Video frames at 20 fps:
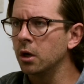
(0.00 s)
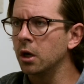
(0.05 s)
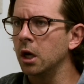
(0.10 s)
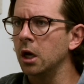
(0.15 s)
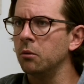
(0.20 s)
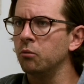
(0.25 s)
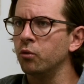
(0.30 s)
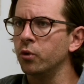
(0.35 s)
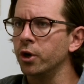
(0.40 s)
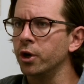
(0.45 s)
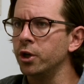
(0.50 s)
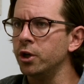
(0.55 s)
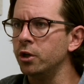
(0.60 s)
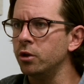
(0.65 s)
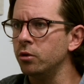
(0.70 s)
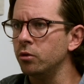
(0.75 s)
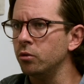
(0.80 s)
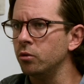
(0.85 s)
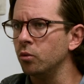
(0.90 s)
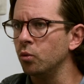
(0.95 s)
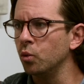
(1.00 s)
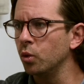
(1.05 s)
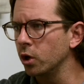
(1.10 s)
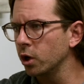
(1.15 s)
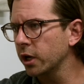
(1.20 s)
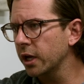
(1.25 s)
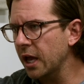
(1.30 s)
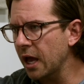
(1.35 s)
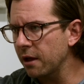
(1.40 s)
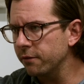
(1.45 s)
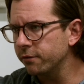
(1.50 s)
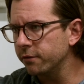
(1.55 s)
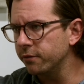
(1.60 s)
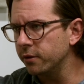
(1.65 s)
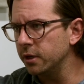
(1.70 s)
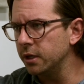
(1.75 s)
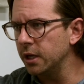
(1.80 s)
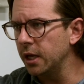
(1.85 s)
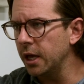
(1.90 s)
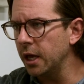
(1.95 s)
where you work half of the
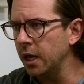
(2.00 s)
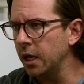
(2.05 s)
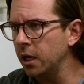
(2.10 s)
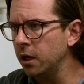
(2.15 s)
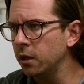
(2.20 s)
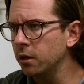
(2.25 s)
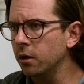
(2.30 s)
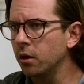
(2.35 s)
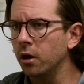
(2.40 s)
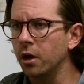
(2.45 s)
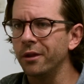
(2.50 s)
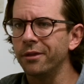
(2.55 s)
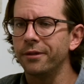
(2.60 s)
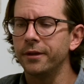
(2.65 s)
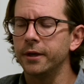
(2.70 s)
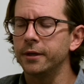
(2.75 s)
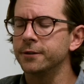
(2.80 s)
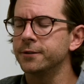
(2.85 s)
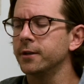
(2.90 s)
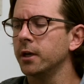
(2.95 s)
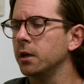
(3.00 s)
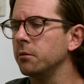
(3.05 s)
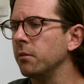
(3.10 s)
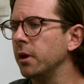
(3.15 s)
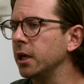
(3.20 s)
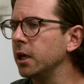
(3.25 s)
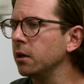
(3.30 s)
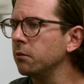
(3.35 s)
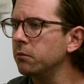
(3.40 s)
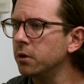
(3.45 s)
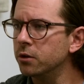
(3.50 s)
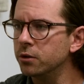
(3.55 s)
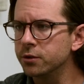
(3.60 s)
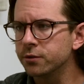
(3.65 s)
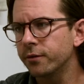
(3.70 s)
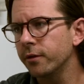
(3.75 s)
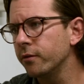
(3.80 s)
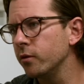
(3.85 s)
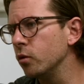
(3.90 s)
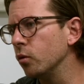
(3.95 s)
day on things like making meals
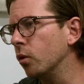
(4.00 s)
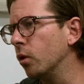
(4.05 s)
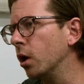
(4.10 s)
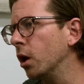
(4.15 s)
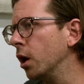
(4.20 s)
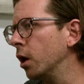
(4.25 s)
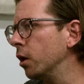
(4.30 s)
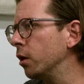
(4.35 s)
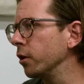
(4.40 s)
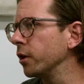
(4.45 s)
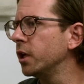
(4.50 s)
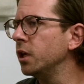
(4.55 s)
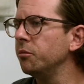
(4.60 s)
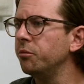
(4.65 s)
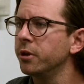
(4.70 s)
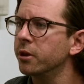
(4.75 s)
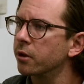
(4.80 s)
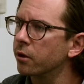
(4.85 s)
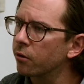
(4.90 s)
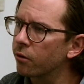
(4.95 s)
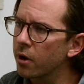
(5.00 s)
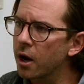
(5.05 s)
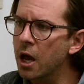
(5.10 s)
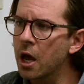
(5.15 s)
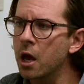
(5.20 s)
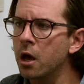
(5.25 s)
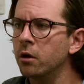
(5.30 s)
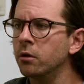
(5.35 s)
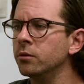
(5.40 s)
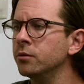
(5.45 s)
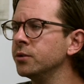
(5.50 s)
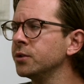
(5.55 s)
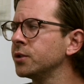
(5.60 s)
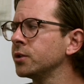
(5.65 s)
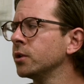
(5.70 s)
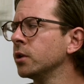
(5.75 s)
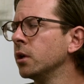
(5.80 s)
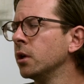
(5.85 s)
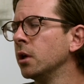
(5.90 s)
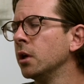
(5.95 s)
for everyone or keeping the
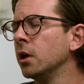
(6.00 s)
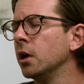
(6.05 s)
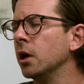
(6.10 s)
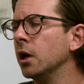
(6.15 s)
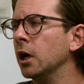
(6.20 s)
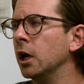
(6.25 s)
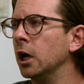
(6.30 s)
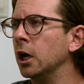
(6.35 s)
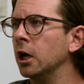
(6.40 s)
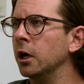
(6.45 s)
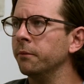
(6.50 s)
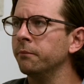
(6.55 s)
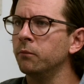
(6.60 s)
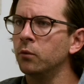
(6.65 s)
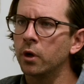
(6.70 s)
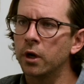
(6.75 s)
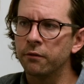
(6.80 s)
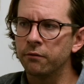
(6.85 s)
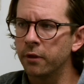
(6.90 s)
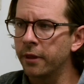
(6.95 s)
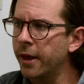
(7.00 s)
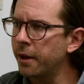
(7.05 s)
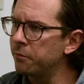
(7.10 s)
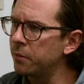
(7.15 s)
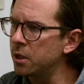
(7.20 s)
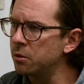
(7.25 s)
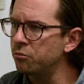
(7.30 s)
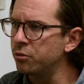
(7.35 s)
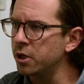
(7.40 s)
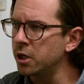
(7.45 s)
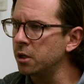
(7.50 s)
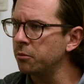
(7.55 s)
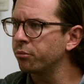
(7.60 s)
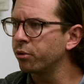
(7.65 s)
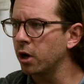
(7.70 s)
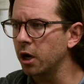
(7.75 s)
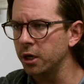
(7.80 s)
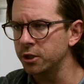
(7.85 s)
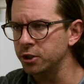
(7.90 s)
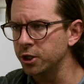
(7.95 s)
grounds, whatever that may be,
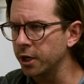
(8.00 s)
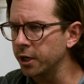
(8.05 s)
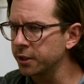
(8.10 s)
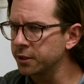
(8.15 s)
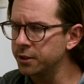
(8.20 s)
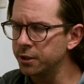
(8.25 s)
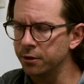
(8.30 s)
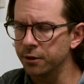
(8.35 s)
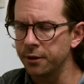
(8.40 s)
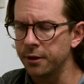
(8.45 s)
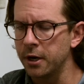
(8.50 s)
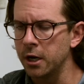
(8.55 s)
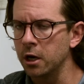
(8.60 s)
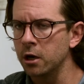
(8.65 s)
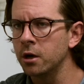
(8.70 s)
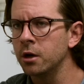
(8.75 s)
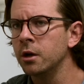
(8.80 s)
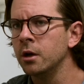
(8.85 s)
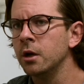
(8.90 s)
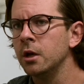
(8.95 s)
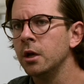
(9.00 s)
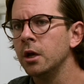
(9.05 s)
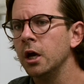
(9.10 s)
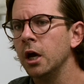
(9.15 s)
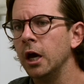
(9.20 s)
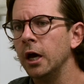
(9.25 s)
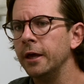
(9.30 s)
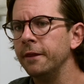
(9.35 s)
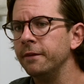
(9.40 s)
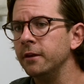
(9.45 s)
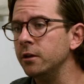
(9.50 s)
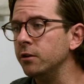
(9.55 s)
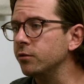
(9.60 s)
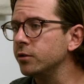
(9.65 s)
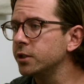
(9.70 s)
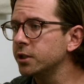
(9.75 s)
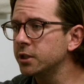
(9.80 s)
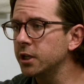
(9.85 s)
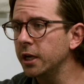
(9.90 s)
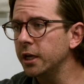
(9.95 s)
projects here and there. And then you
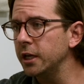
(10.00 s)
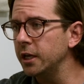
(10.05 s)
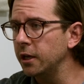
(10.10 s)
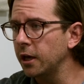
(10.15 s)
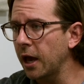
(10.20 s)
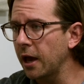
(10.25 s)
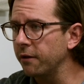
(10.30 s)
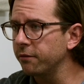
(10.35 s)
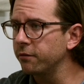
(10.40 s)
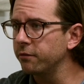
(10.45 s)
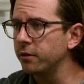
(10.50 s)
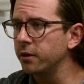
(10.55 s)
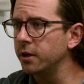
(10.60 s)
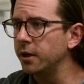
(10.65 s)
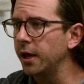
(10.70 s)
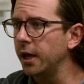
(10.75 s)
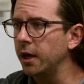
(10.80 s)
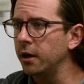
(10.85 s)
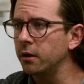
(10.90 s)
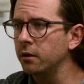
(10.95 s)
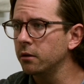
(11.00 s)
study half of the day